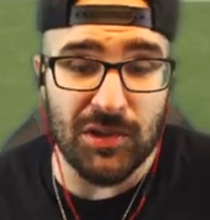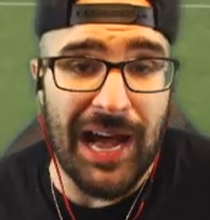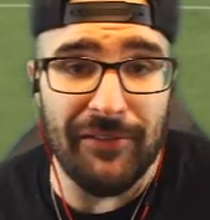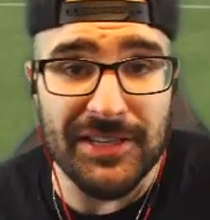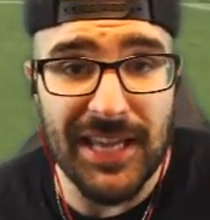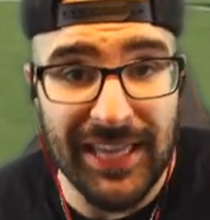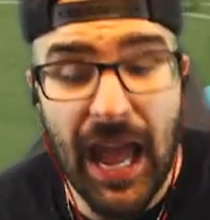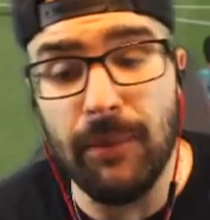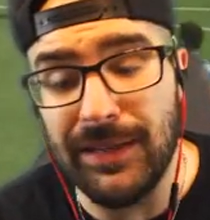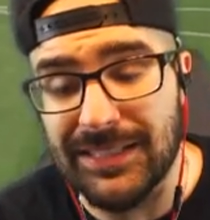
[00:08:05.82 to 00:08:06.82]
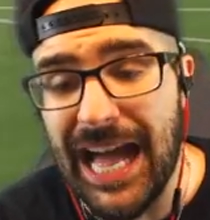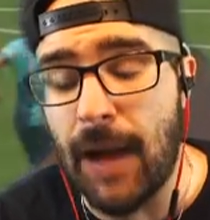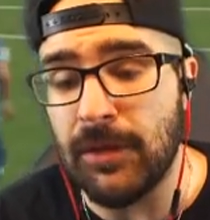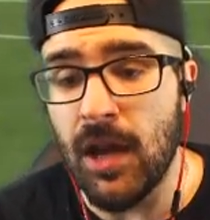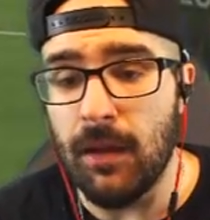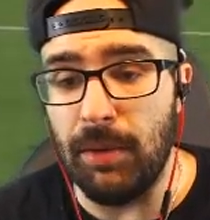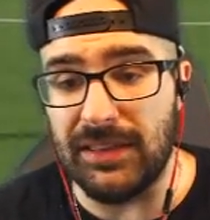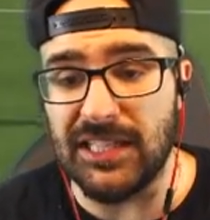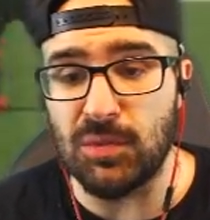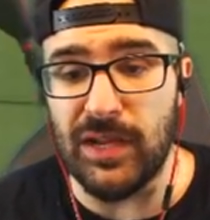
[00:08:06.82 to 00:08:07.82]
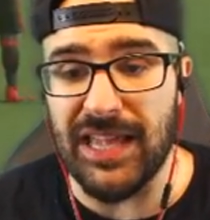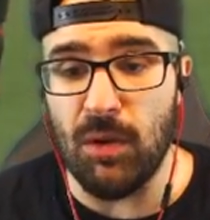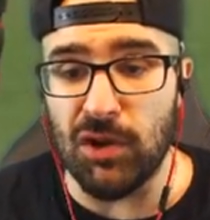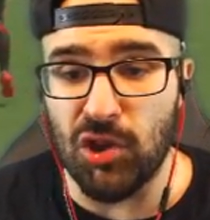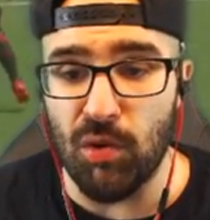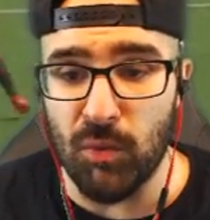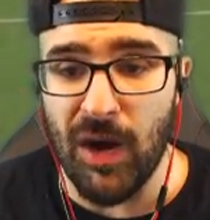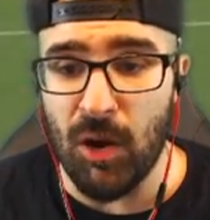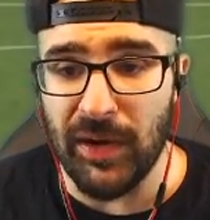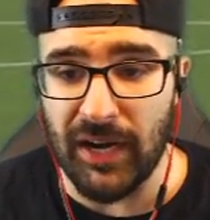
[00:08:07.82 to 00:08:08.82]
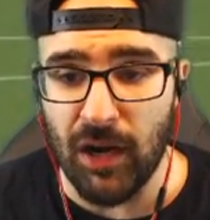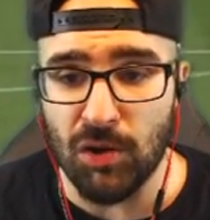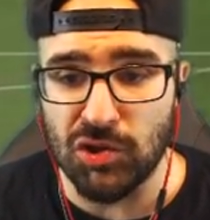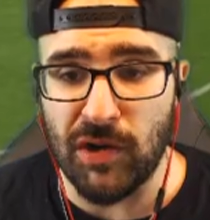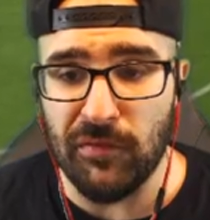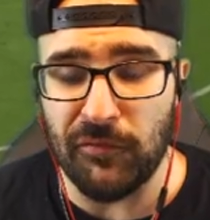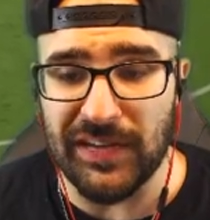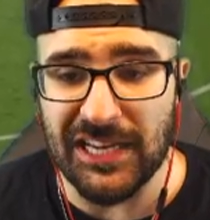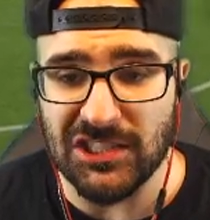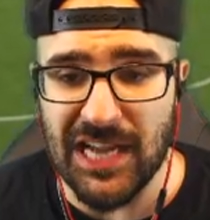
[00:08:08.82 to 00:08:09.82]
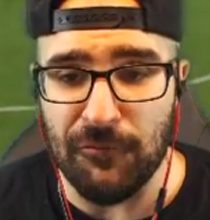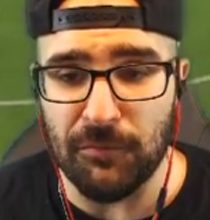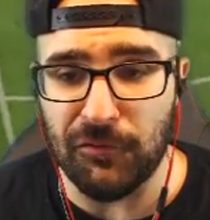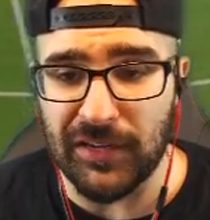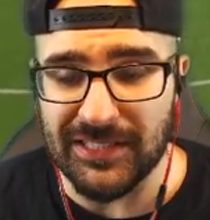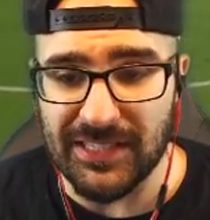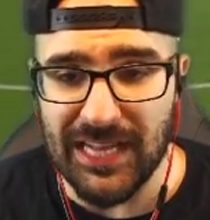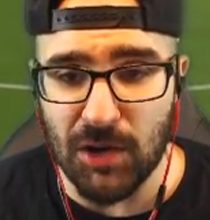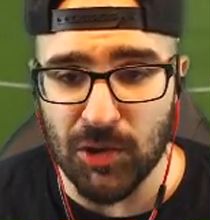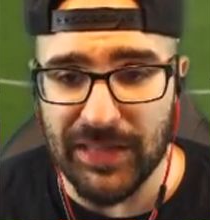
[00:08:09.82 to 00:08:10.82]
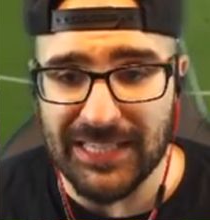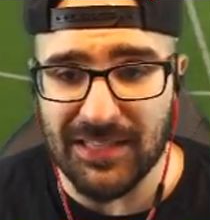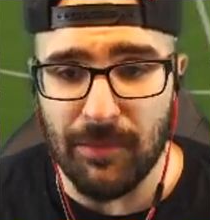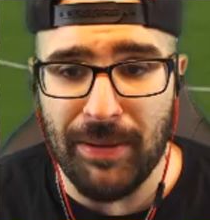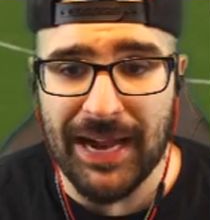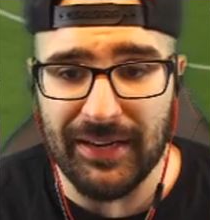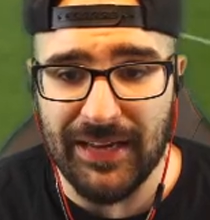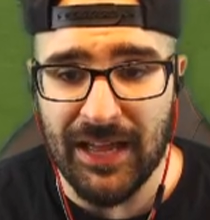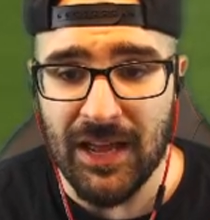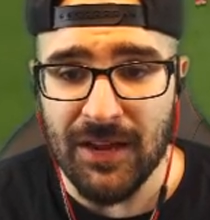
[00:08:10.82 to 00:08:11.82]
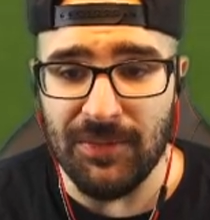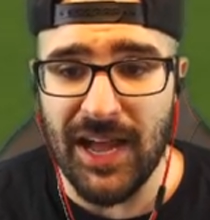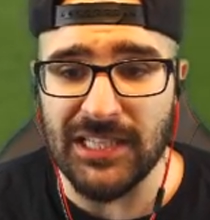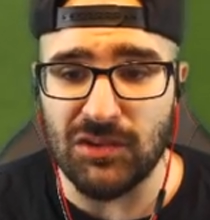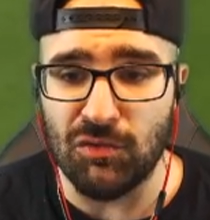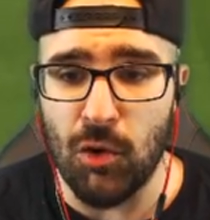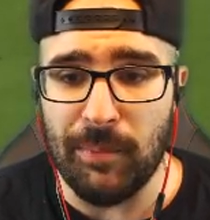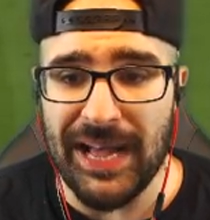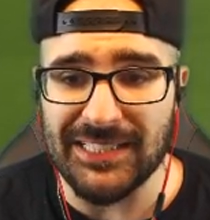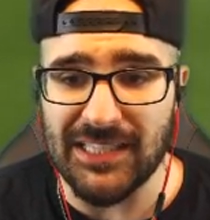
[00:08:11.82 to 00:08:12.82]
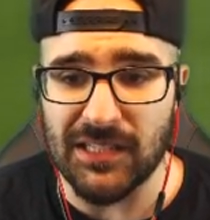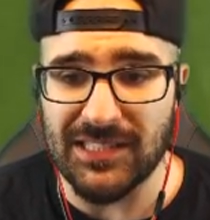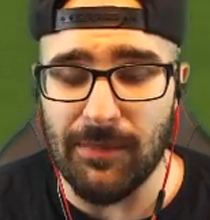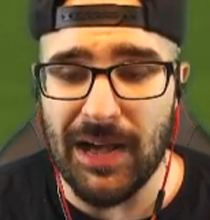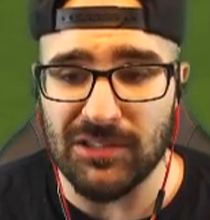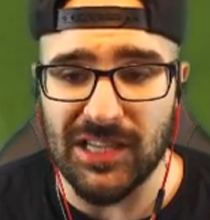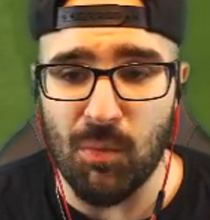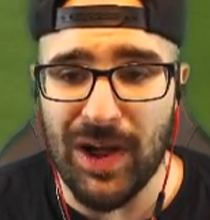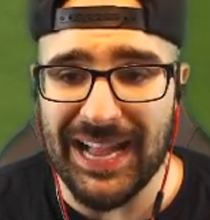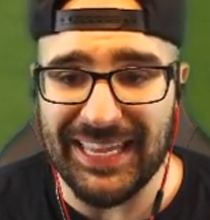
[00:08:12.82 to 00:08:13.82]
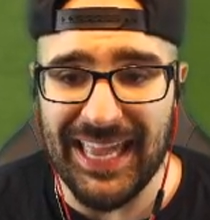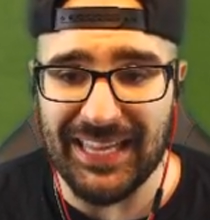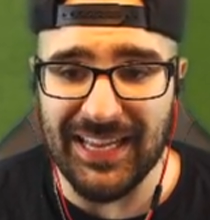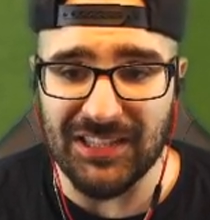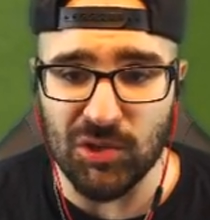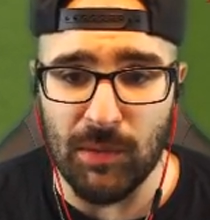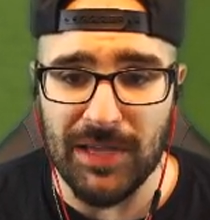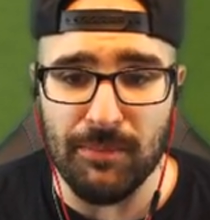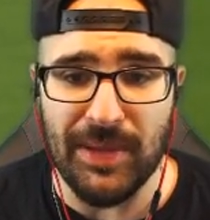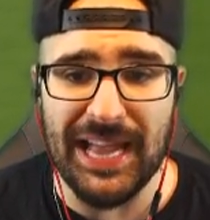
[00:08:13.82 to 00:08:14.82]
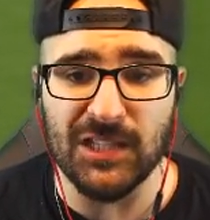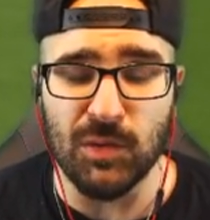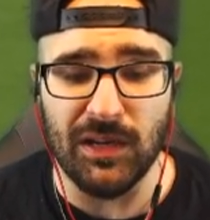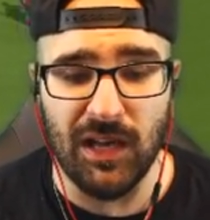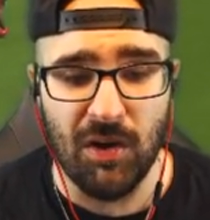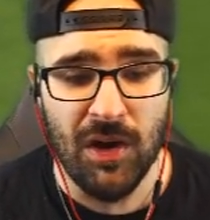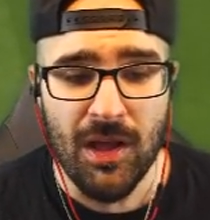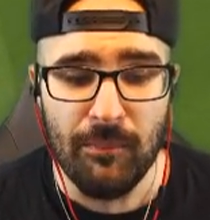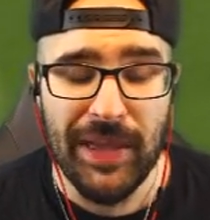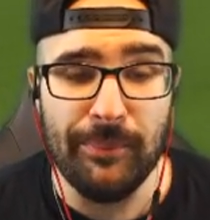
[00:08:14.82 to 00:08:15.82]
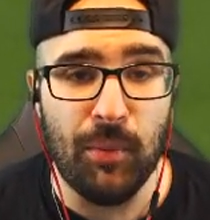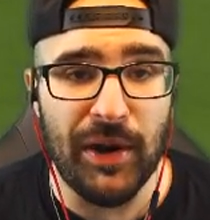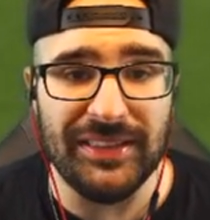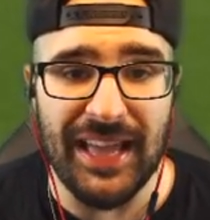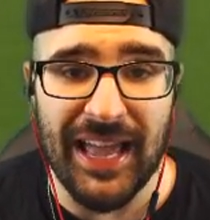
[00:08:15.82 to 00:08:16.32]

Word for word: so obviously it can be stopped. But this weekend we're doing well with it. Low driven finesse shot from freaking Ronaldo, and that's in the back of the net. Nice through pass here. Somehow, somewhere, I can't get to him. He bangs one low. Big boy De